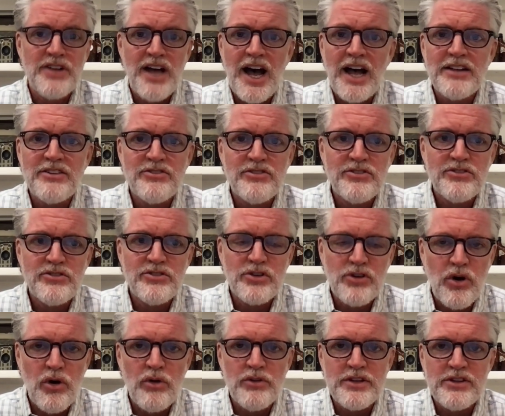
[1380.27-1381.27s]
not to
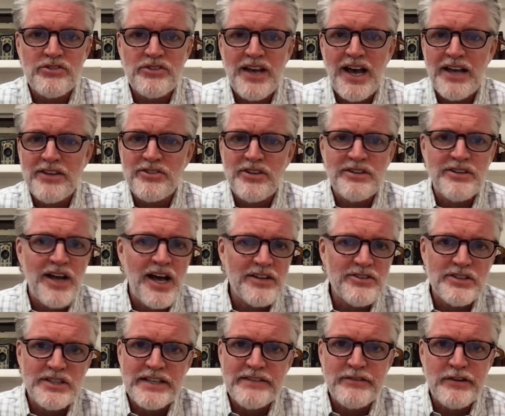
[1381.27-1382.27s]
call these guys and
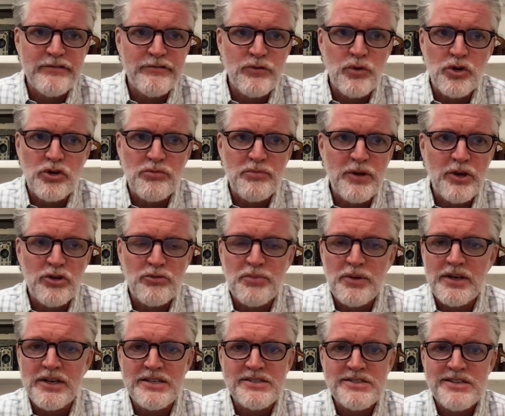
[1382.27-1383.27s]
not to leave them voicemails,
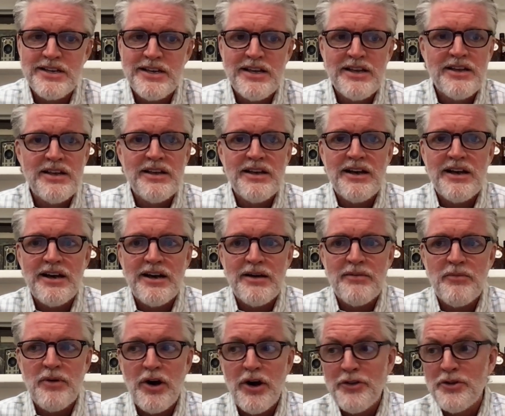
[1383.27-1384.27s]
because
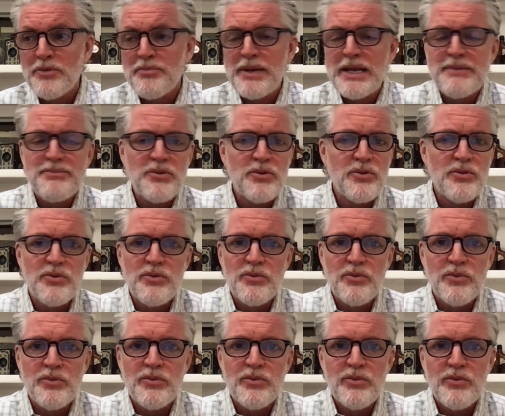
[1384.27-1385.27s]
other people
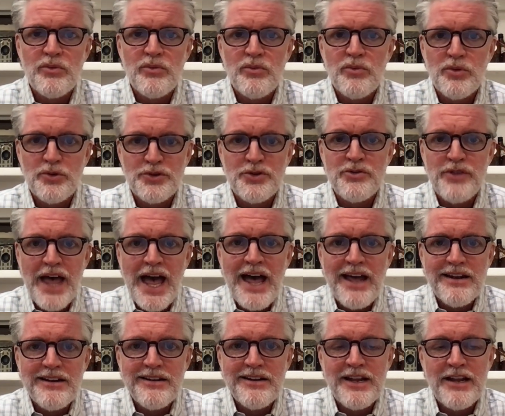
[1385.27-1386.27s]
will do
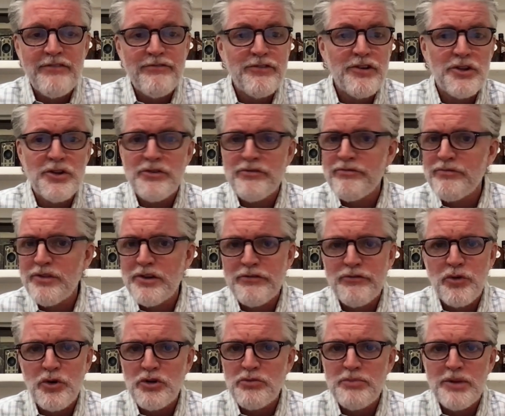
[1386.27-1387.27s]
that and fill their
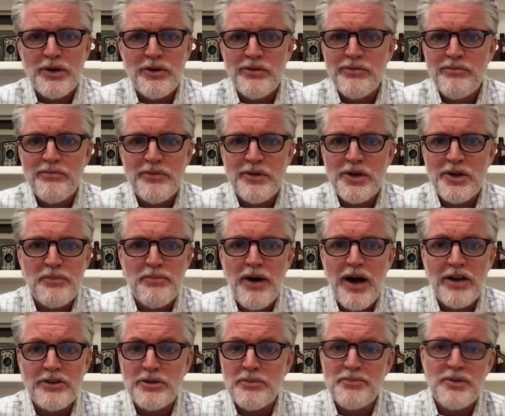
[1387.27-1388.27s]
voicemail, you know,
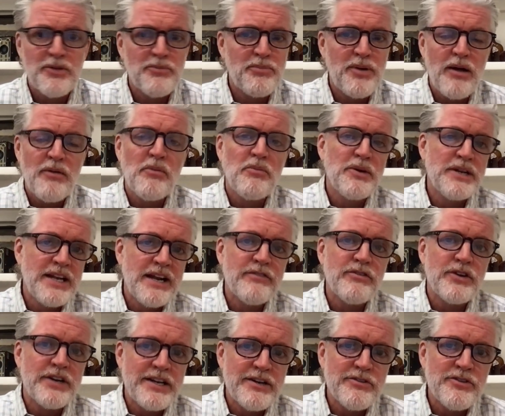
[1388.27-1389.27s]
box up. They'll probably
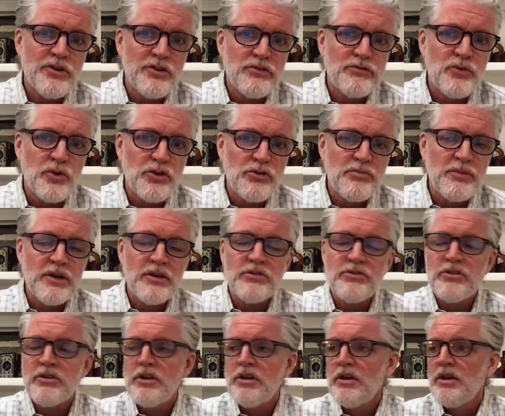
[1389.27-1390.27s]
never hear those
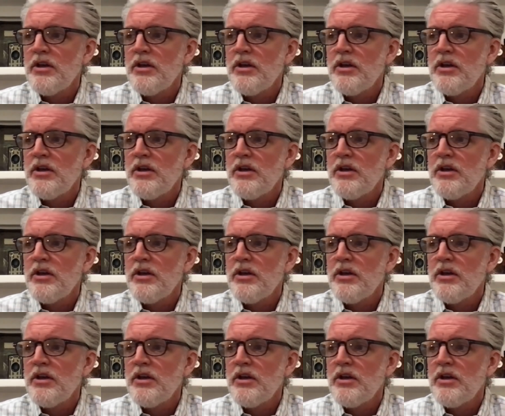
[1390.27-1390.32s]
voicemails,